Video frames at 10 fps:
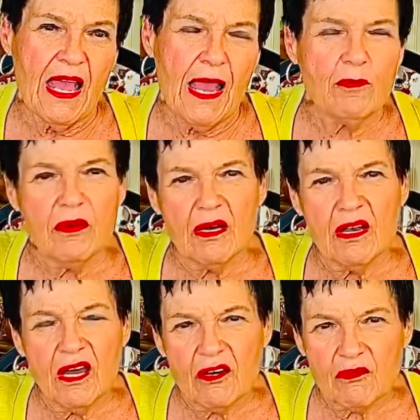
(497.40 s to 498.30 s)
I put a
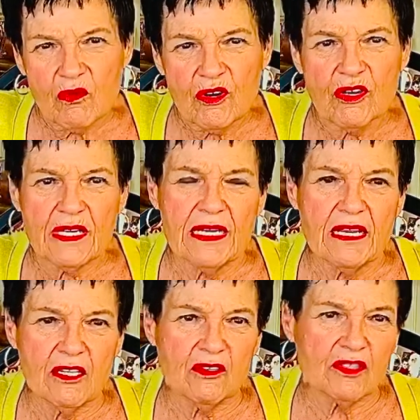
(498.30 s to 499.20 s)
lot of work and
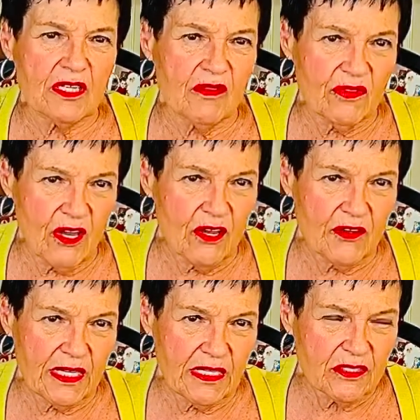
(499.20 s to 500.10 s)
energy and thought
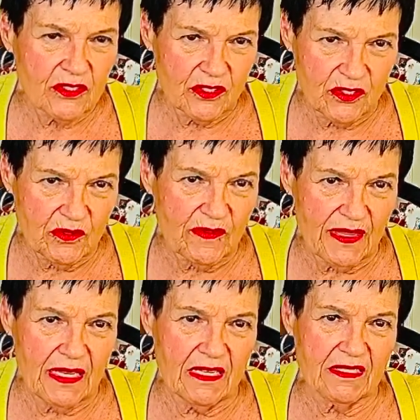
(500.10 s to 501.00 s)
into doing
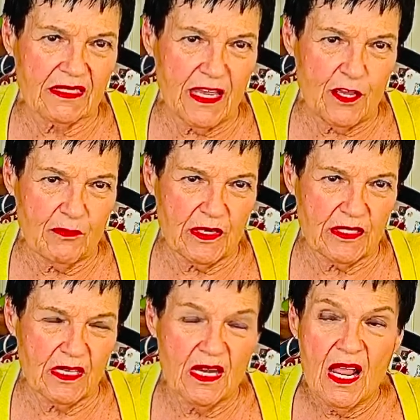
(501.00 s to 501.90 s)
that assignment.
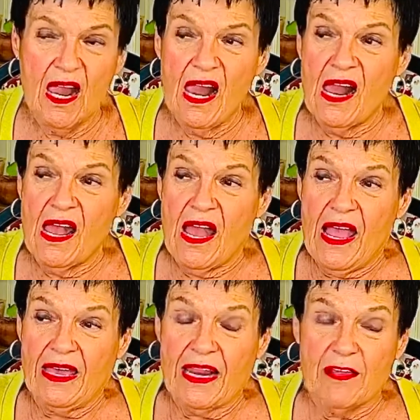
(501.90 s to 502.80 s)

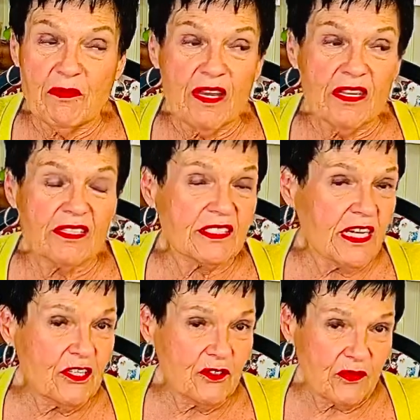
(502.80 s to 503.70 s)
And I'm not
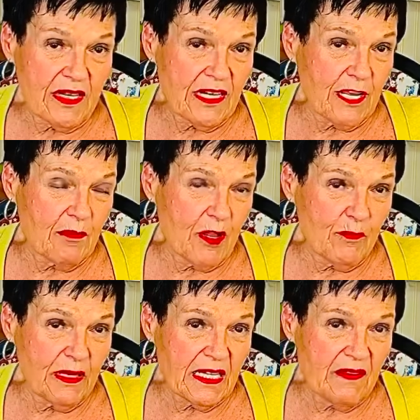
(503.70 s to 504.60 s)
exaggerating, I'm not
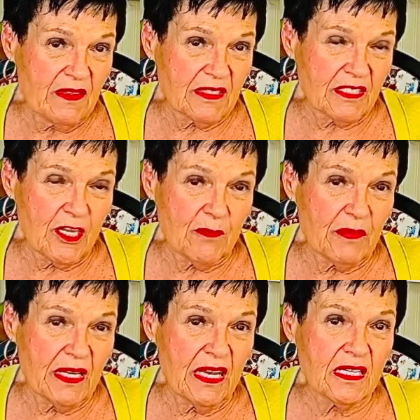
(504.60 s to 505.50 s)
making this up. The
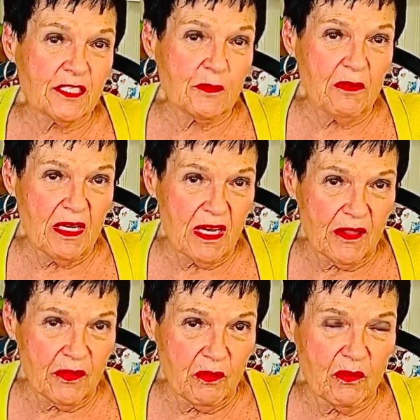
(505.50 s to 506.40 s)
next
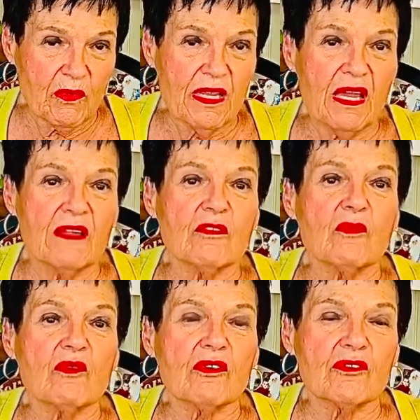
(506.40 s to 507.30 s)
month, when we had the
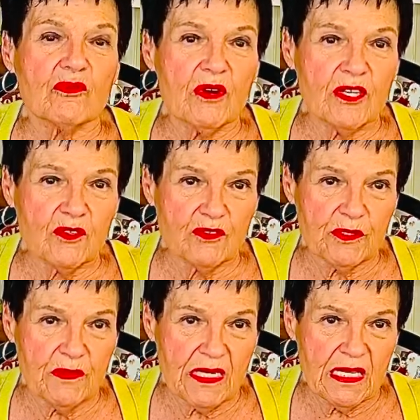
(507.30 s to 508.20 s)
board of directors
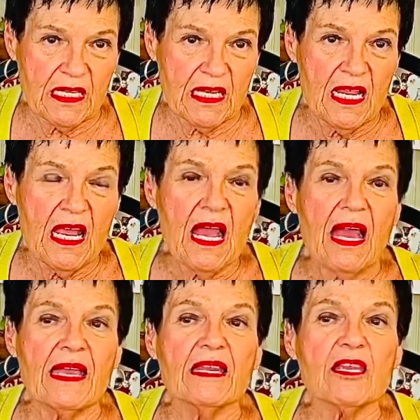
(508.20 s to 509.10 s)
meeting
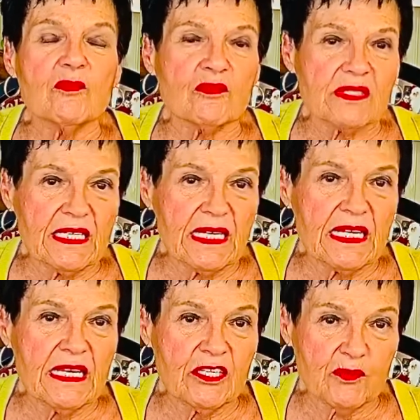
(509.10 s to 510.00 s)
and he presented
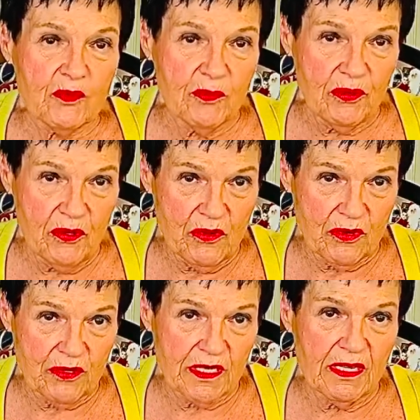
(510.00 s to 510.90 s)
his
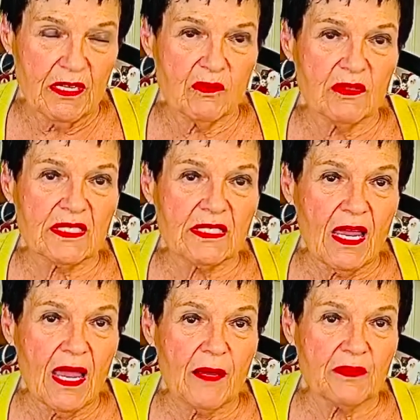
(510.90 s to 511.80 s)
report, it was
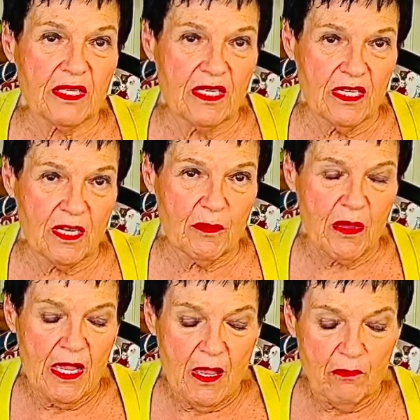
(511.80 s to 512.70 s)
typed up,
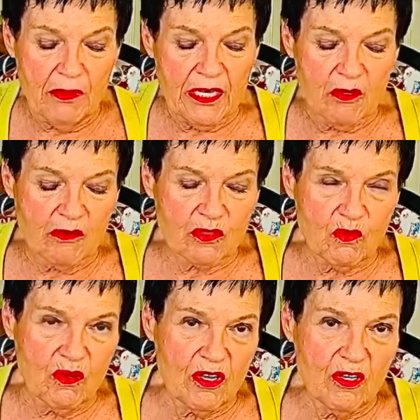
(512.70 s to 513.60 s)
but it was
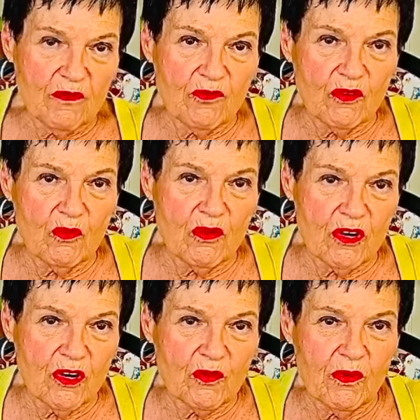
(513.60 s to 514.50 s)
word for
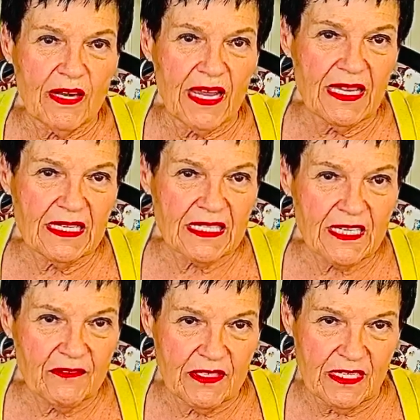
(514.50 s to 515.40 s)
word what I had
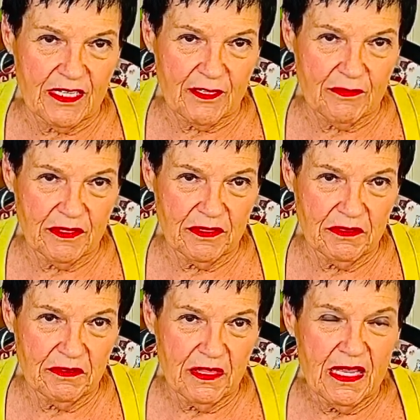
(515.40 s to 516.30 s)
given him.
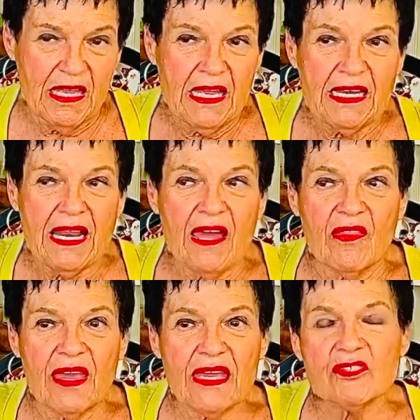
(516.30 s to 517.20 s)
Now
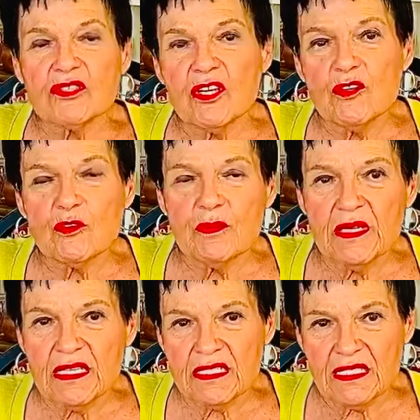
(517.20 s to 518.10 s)
that is
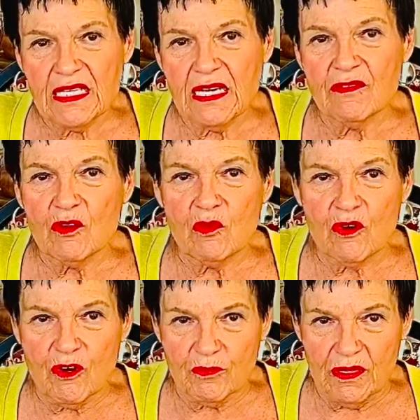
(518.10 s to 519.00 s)
codependency in the
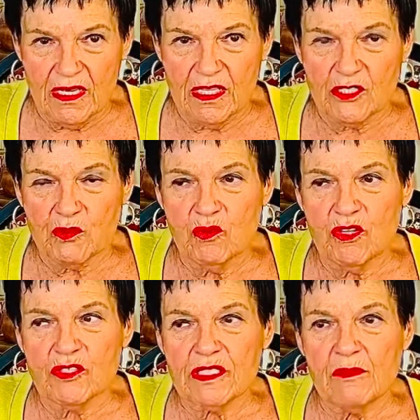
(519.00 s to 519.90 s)
workplace,
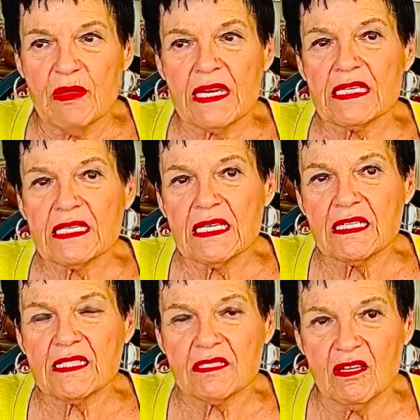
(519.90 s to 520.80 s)
where somebody
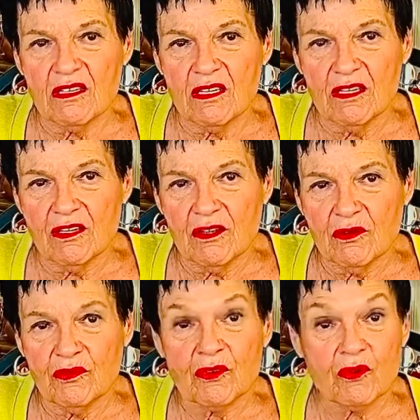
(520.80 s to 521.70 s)
takes,
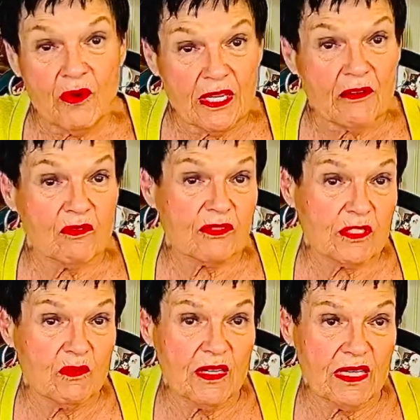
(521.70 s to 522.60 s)
the credit for
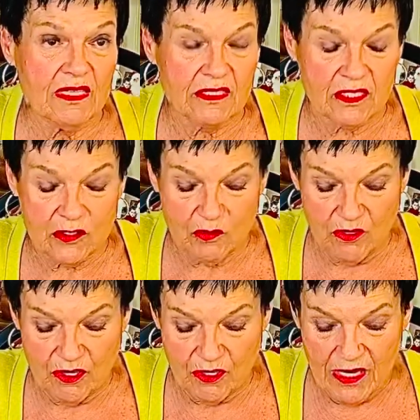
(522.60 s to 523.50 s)
someone else's
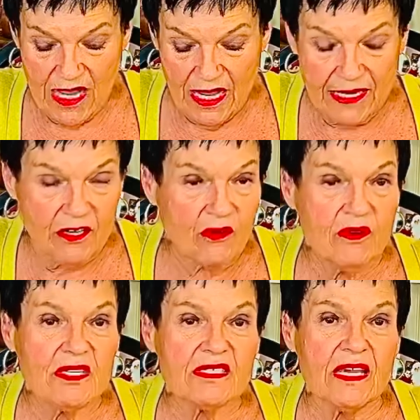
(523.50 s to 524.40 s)
work, and you
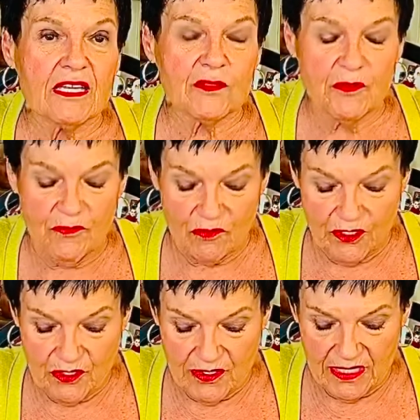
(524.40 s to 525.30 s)
criticize me for
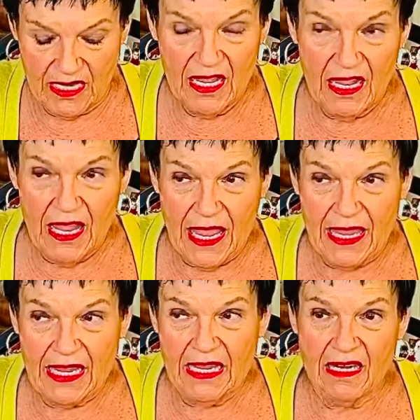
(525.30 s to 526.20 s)
doing it.
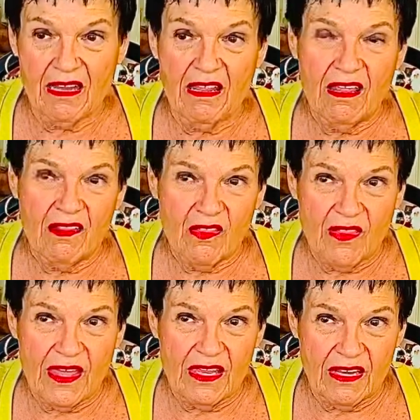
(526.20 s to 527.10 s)
And
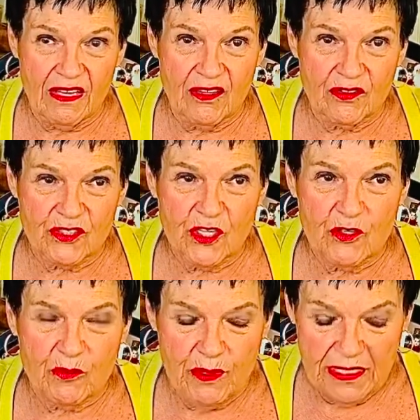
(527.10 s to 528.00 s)
that is
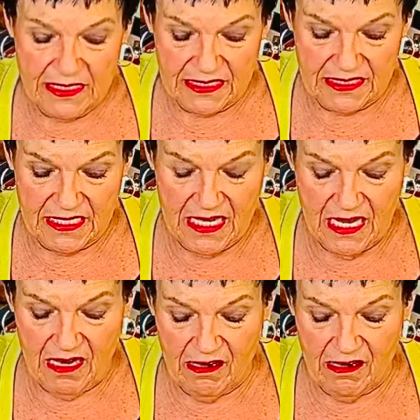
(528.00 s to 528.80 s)
codependency